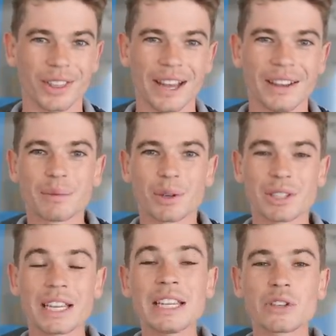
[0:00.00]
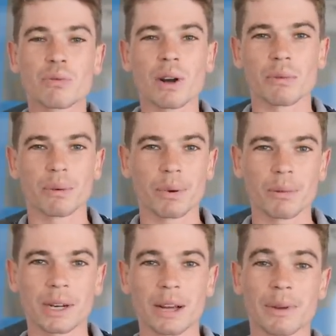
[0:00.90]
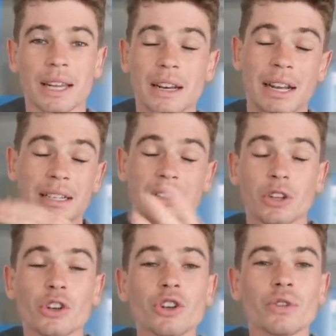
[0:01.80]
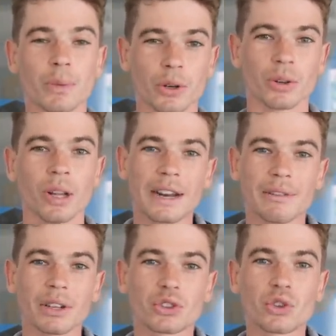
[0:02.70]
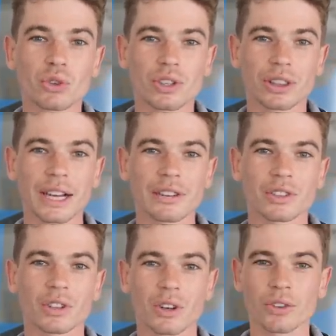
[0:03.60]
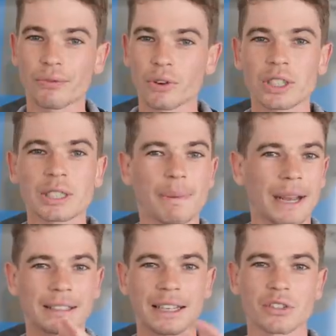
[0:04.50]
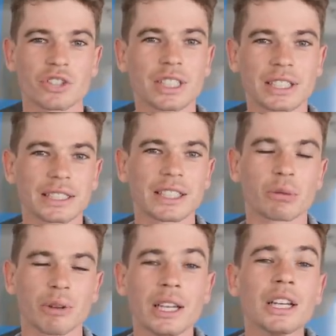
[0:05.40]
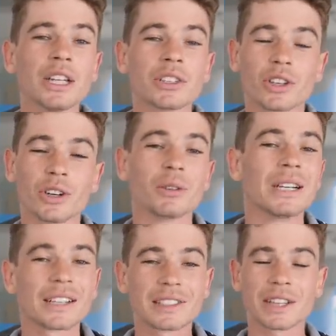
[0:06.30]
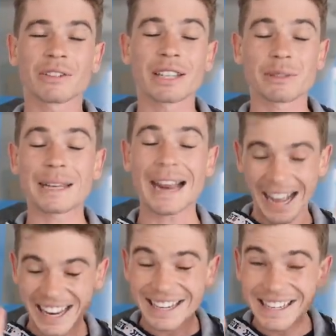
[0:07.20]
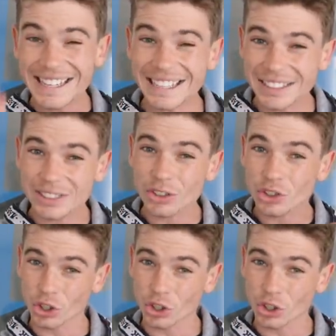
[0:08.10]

on there because each one would probably coming in, at least a new model, at around $200,000, fully specced out G63. So considering there's been at least